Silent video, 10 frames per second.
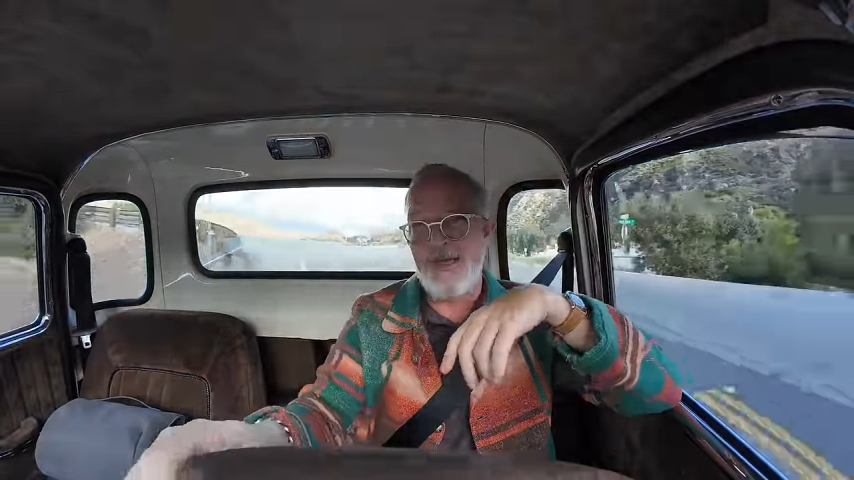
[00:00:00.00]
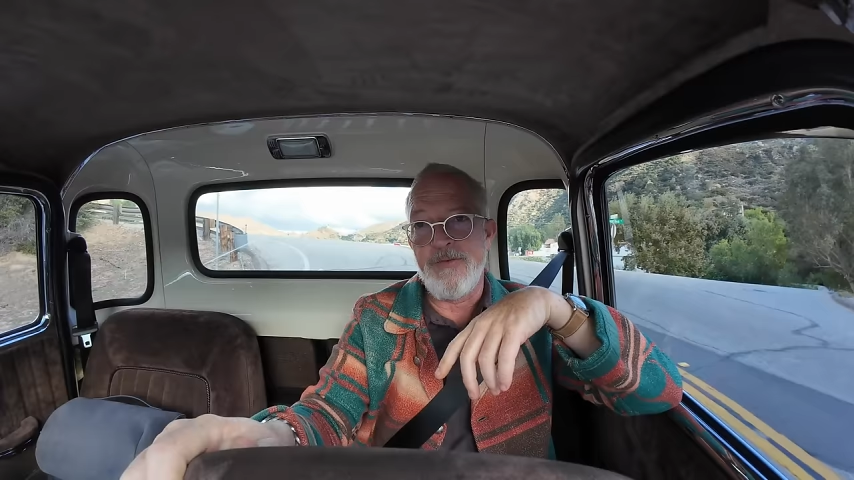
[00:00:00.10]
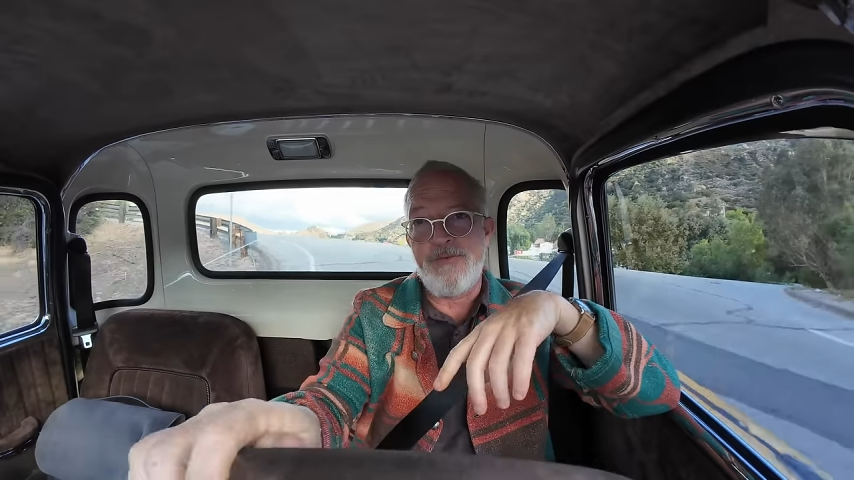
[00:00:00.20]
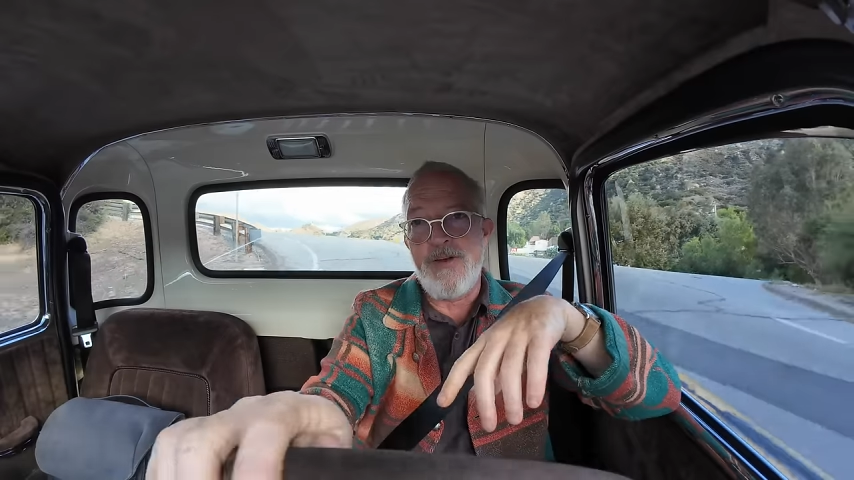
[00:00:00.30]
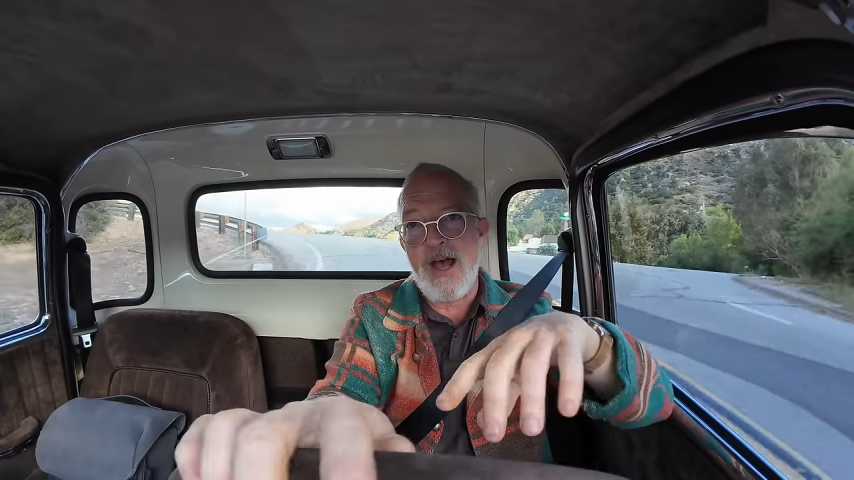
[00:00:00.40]
the
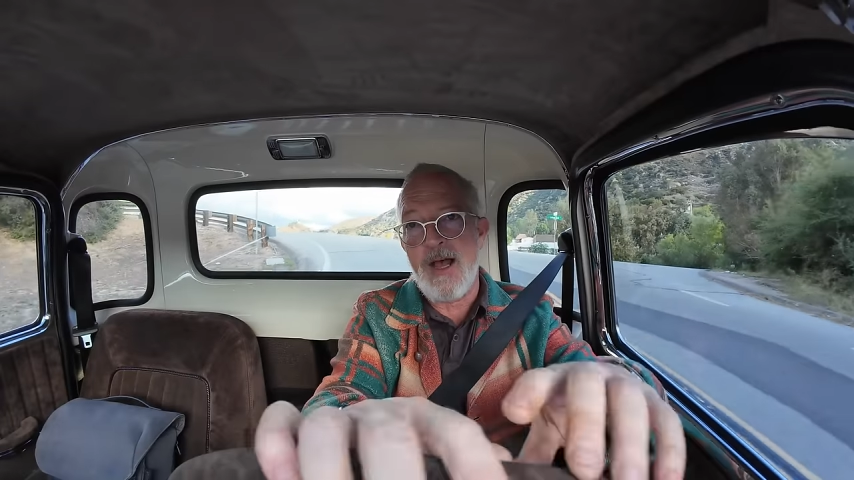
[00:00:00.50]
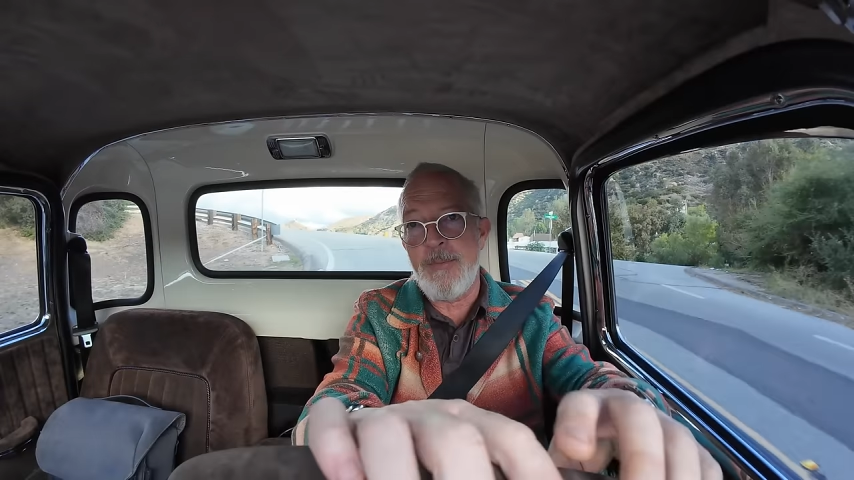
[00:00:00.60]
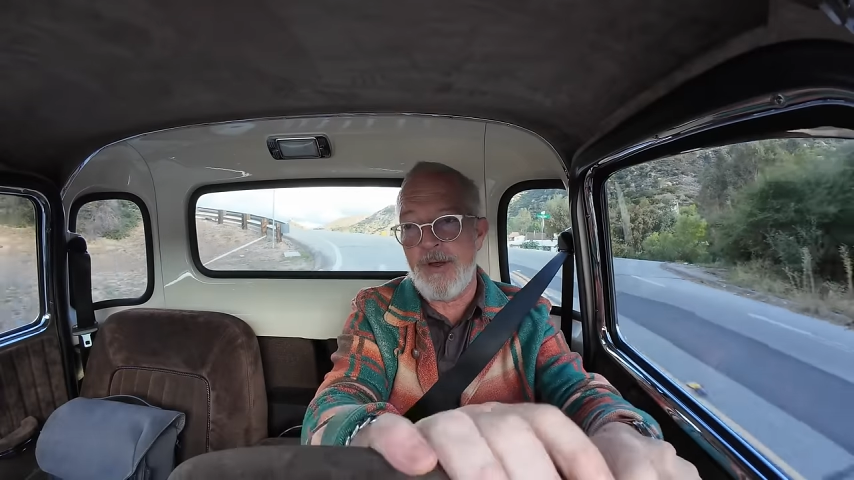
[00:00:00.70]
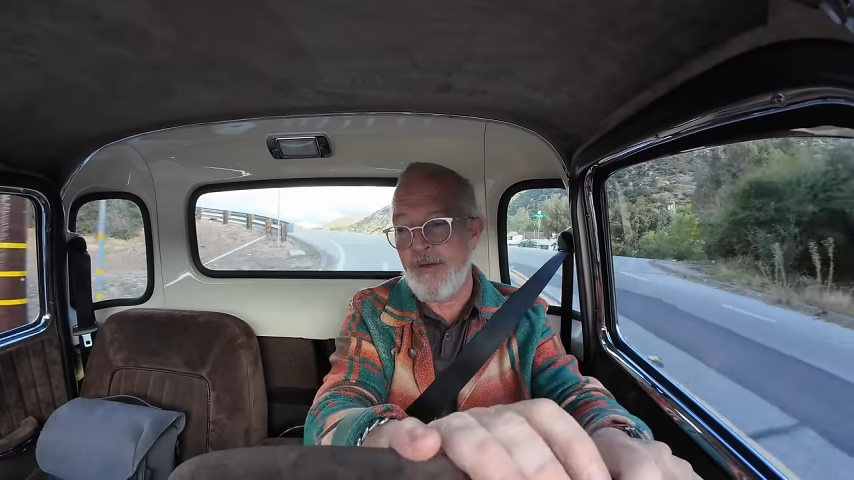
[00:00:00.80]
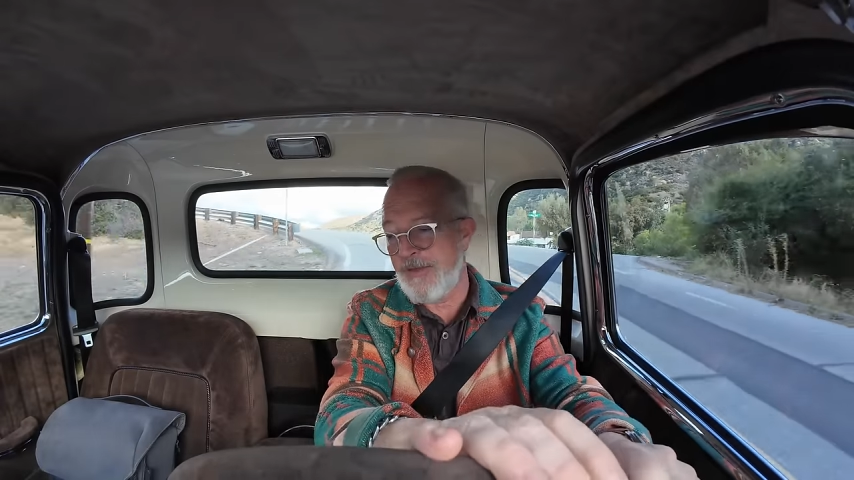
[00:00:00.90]

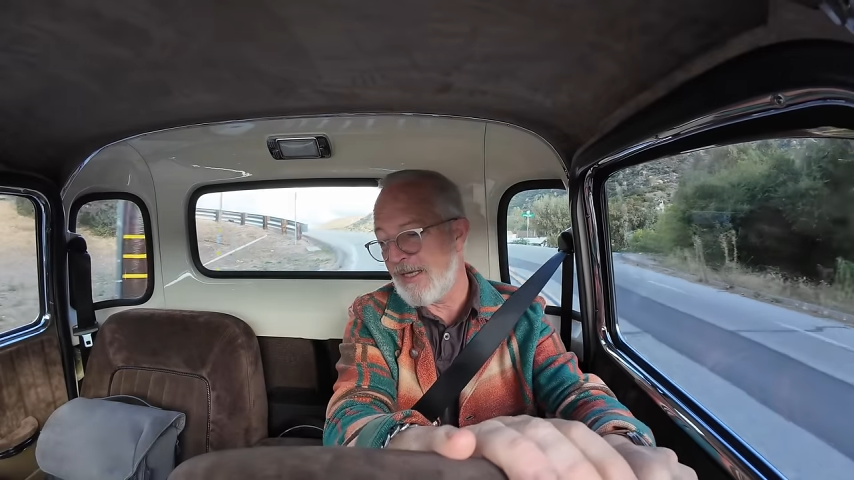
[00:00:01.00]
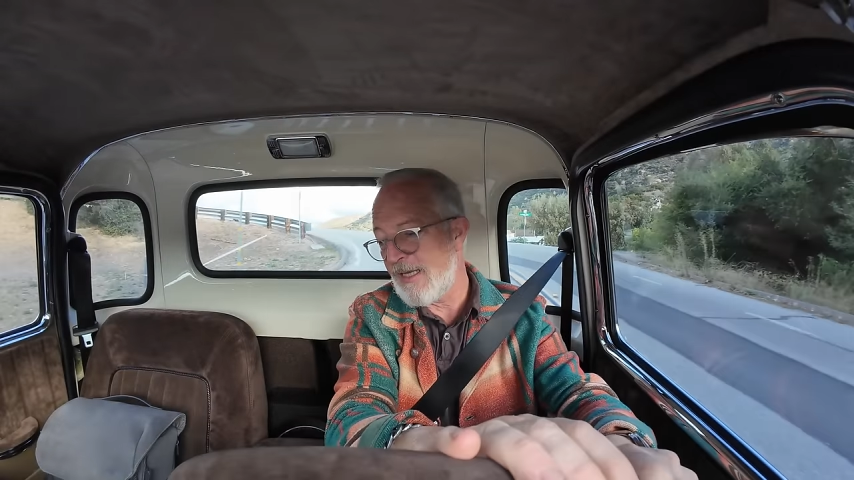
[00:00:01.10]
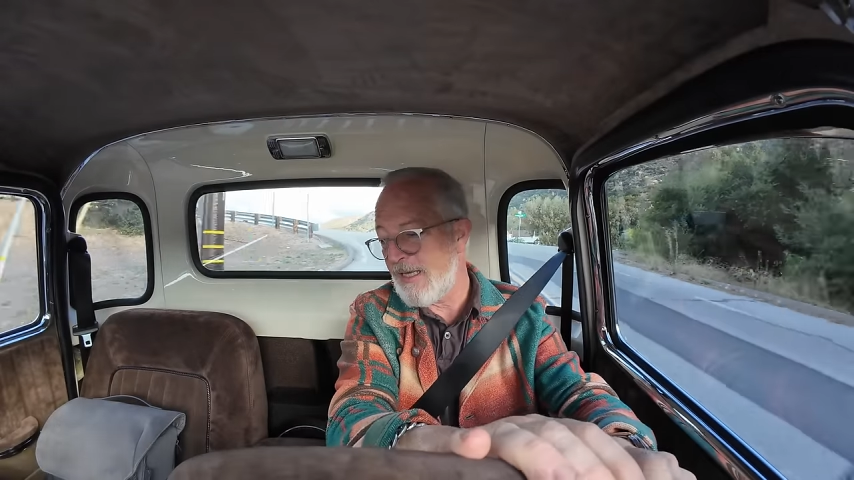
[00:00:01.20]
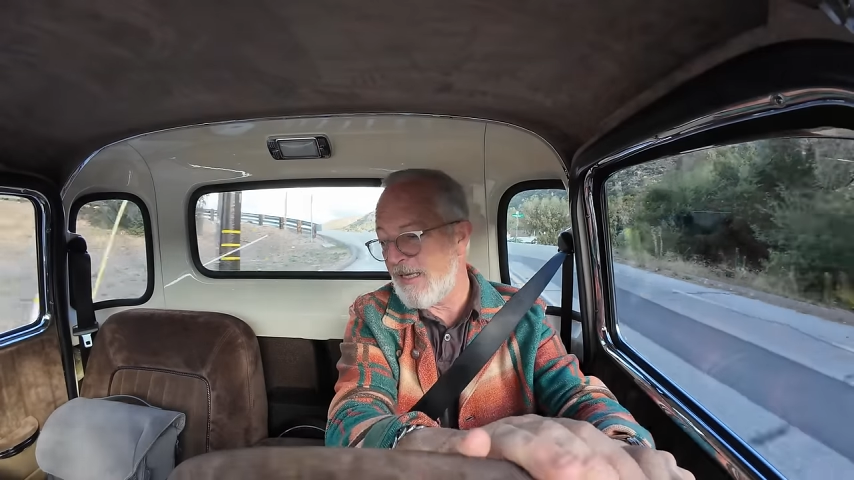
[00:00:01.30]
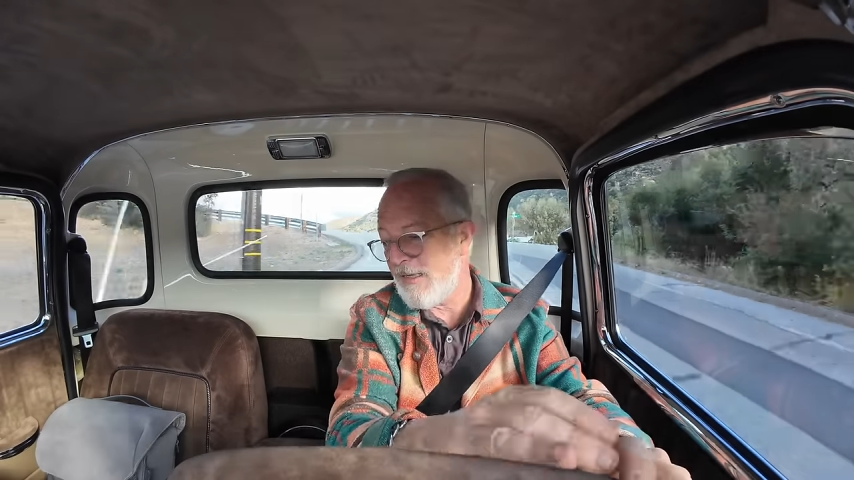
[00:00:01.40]
fob on the
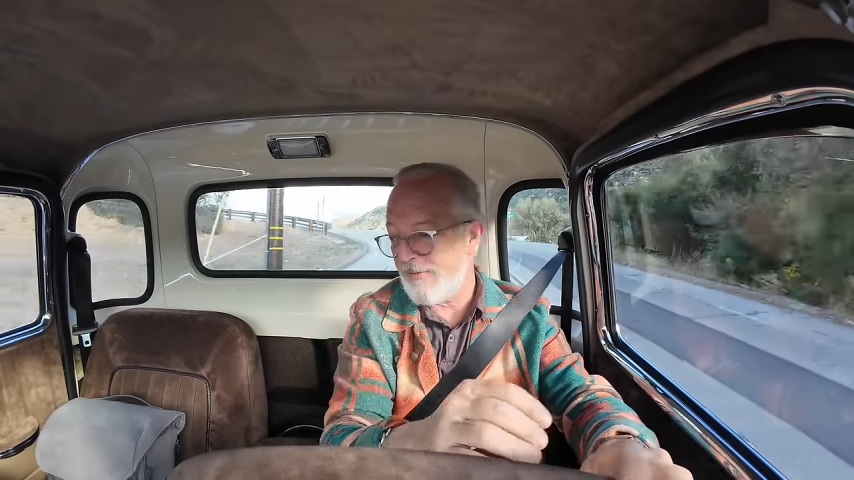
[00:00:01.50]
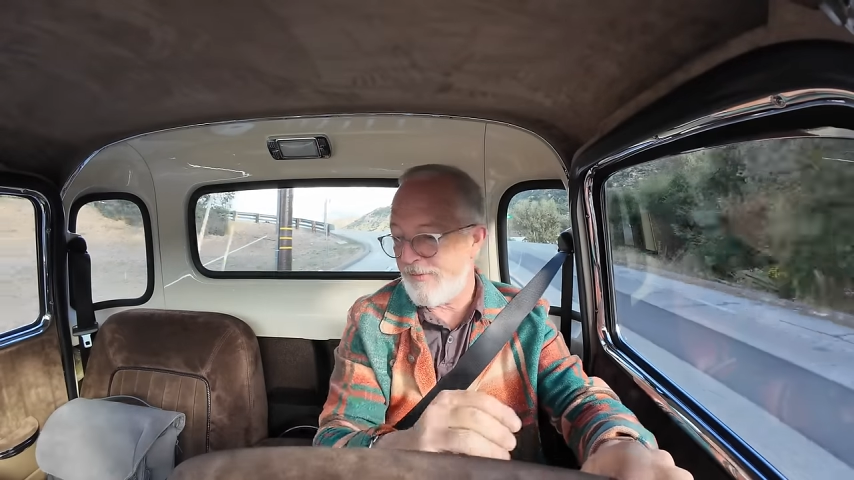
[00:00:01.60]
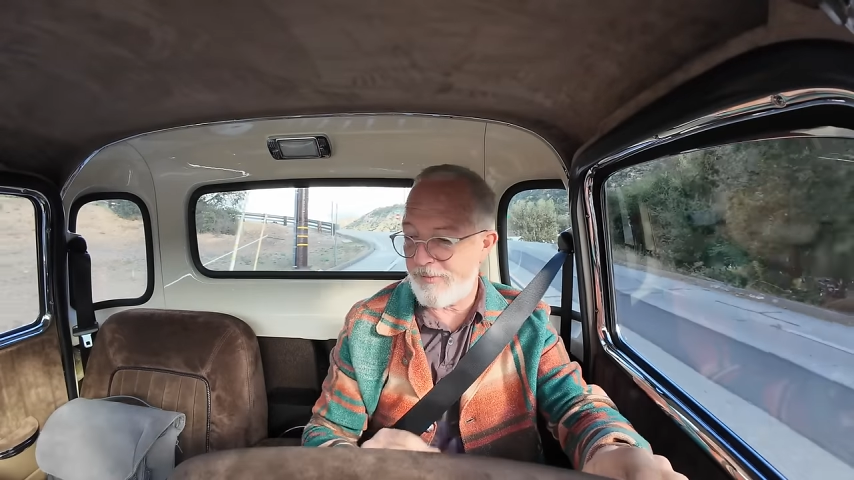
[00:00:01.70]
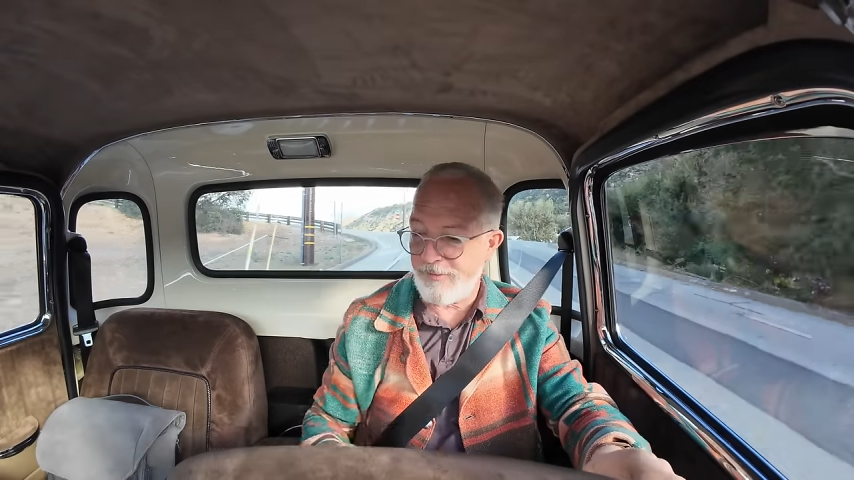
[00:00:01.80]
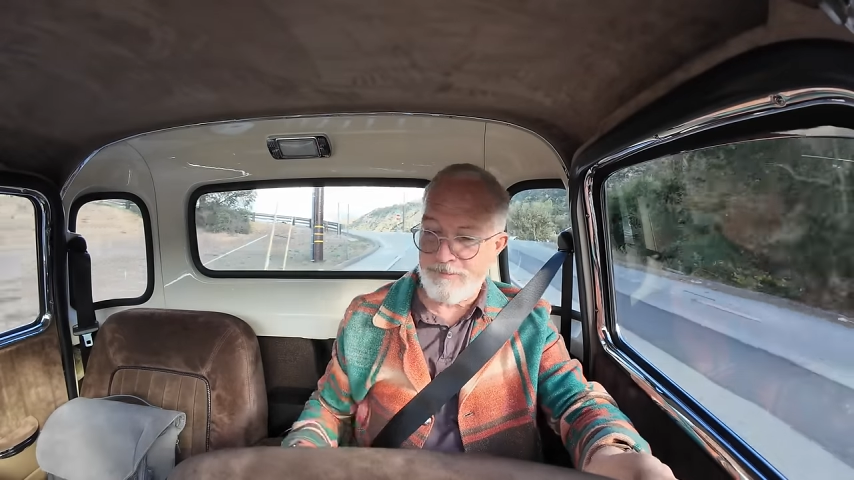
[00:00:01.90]

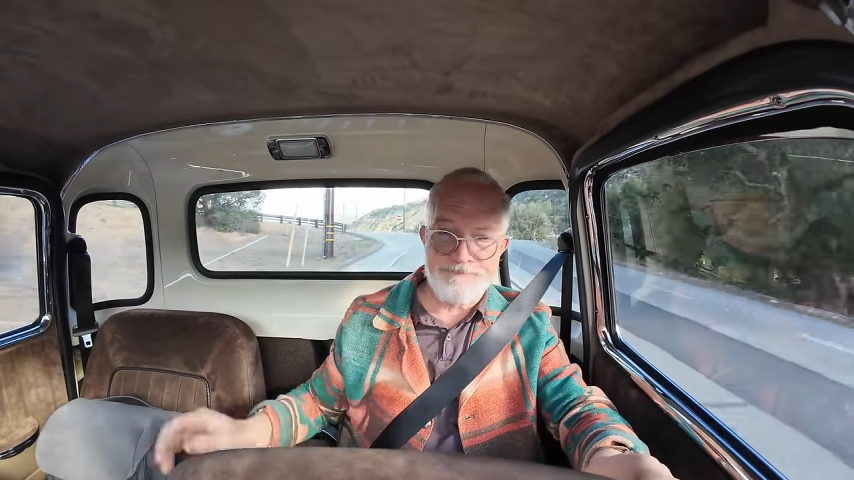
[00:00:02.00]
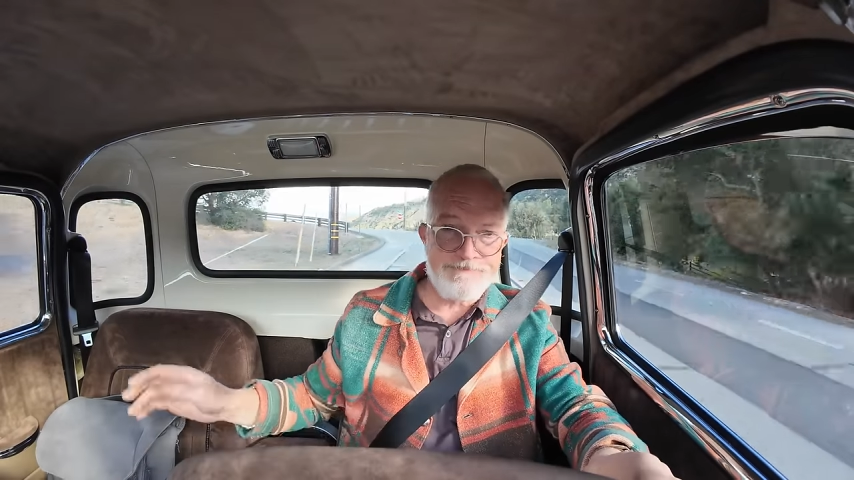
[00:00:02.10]
keys.